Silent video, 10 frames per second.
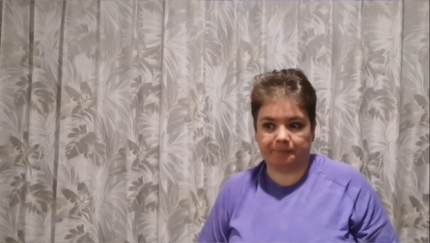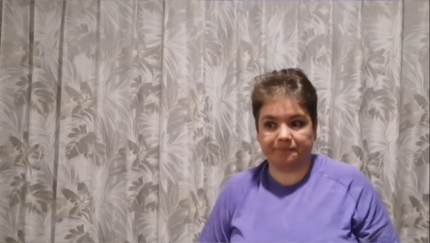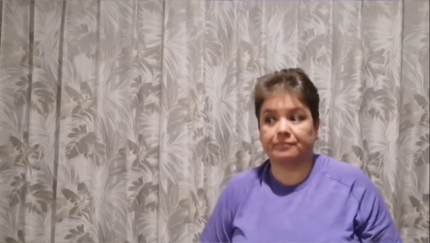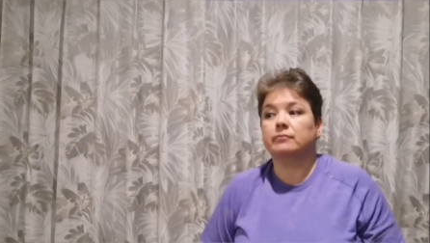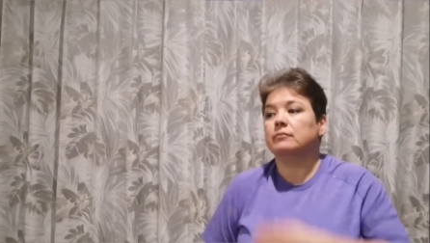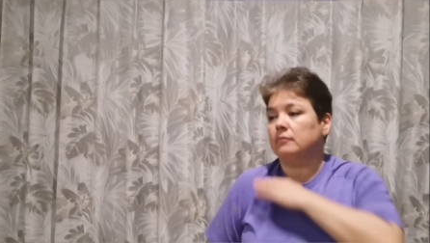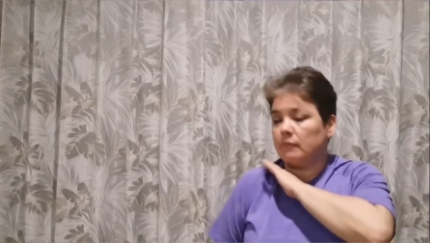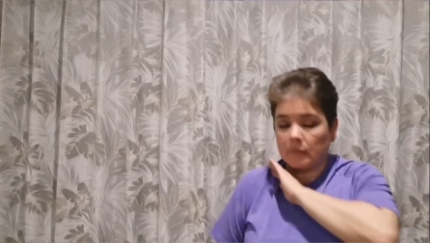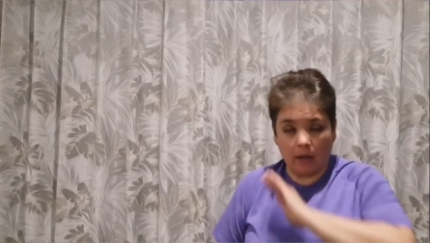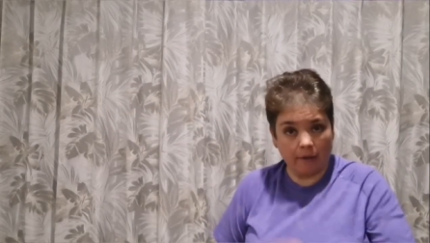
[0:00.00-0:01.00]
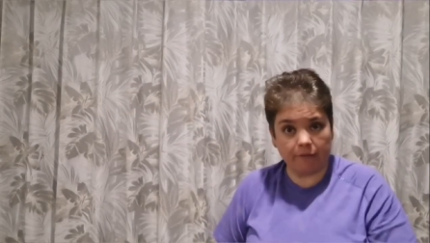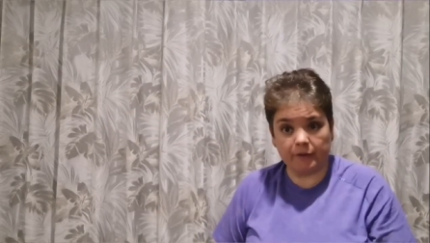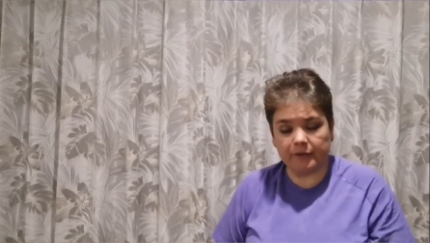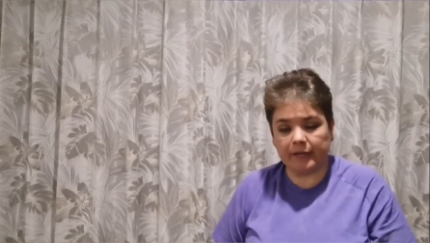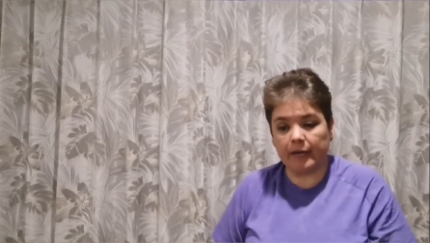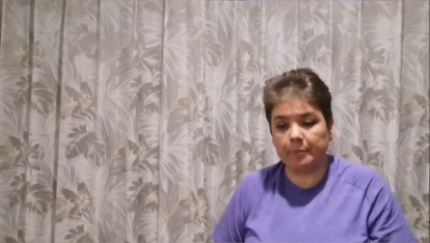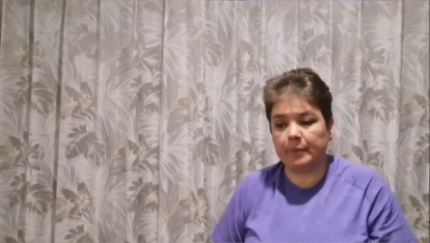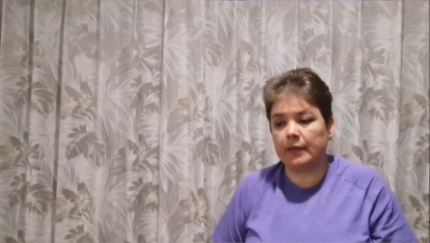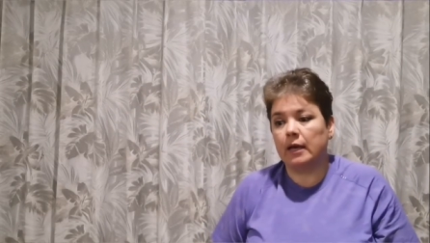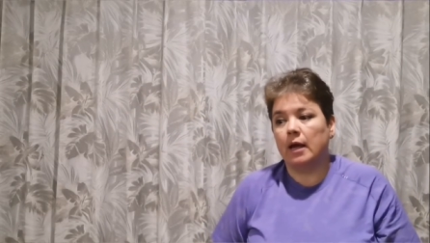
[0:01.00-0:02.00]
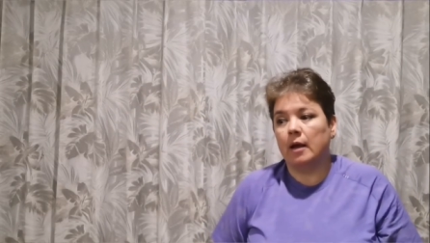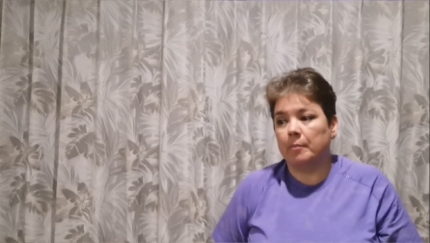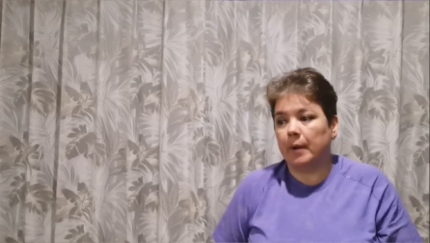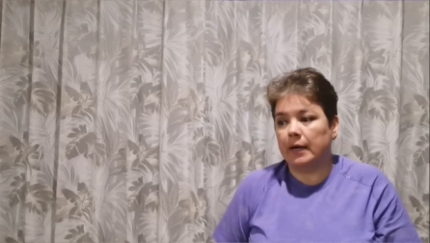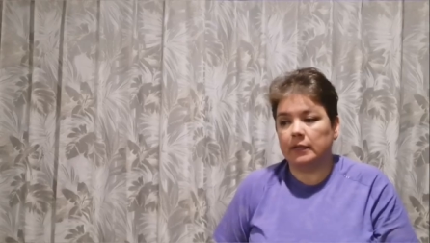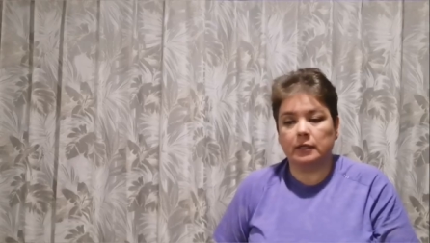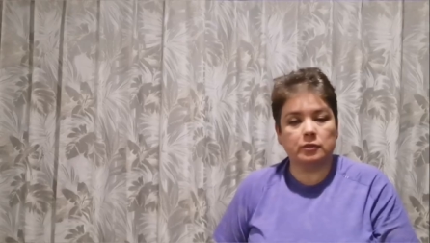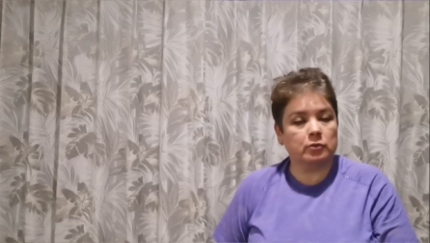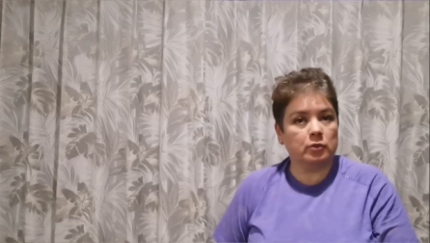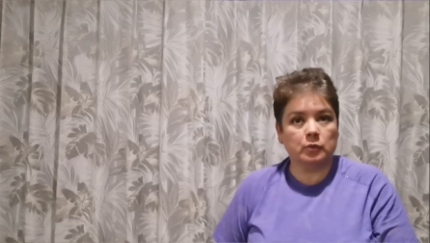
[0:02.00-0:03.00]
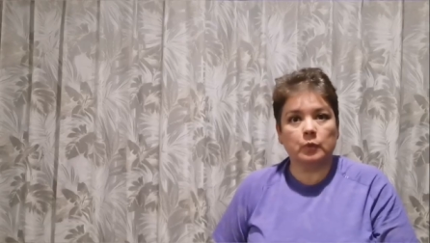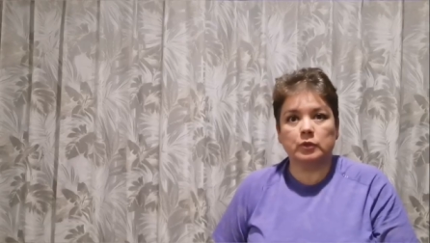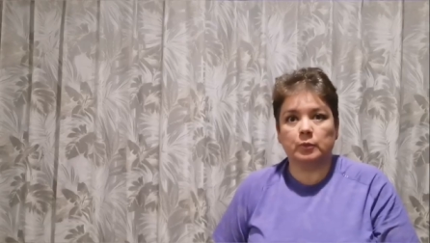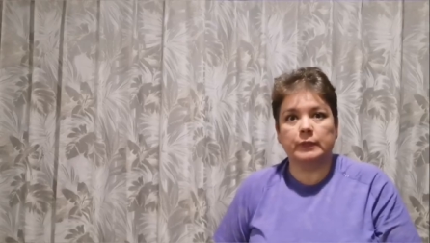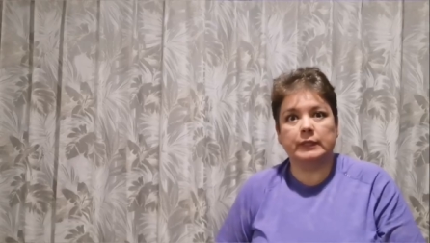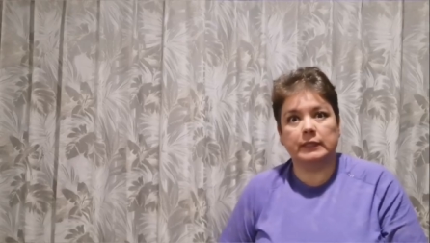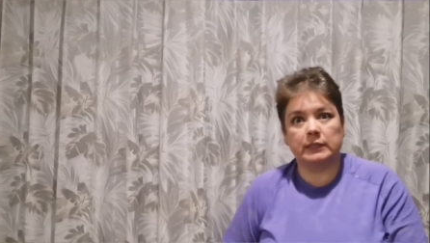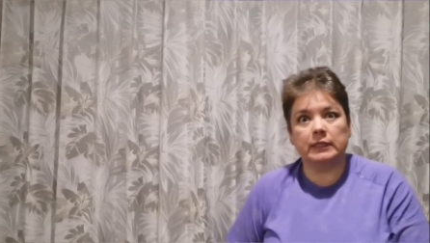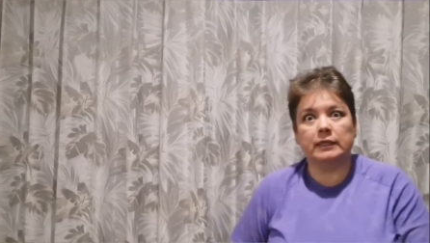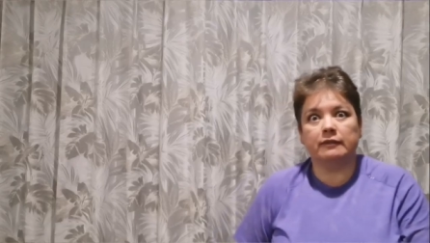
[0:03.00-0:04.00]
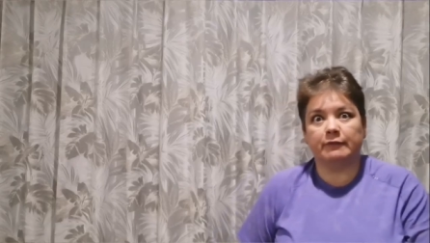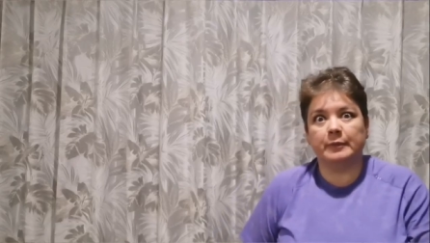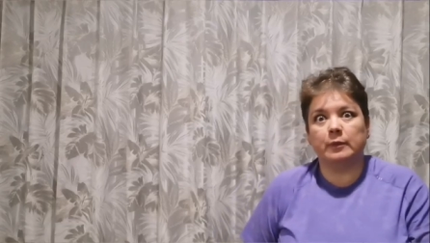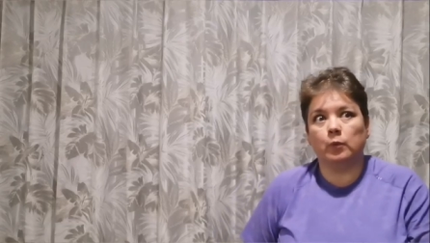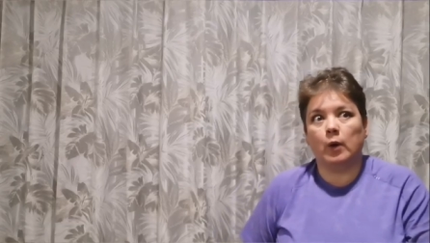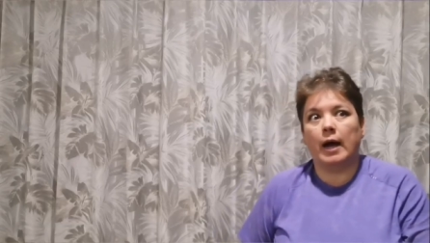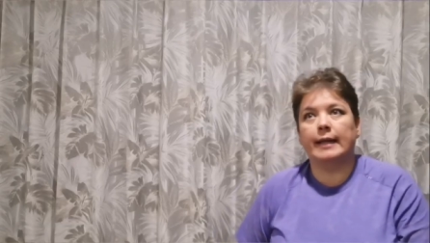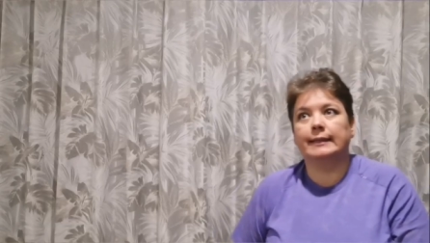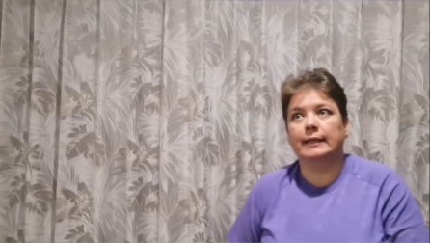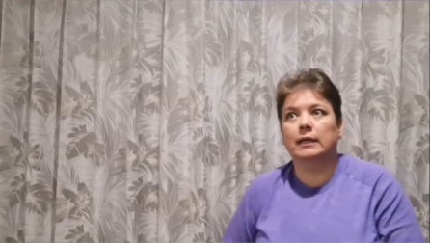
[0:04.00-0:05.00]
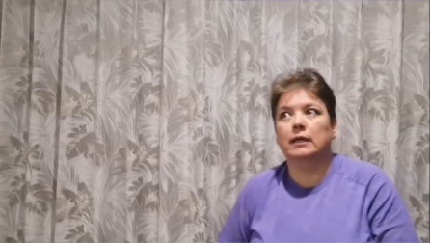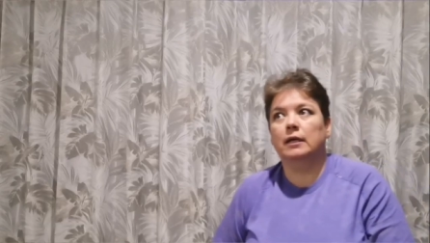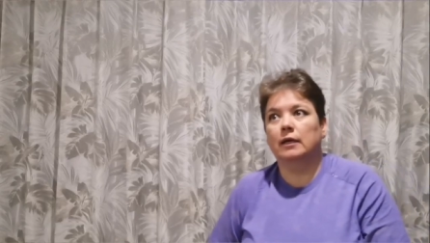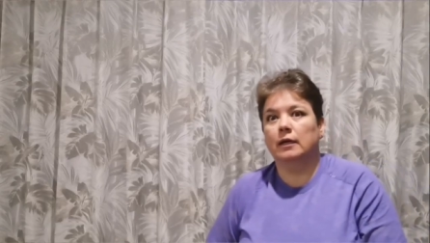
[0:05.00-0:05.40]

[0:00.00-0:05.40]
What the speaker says: I'm very happy, but it's not what we need. Give me 1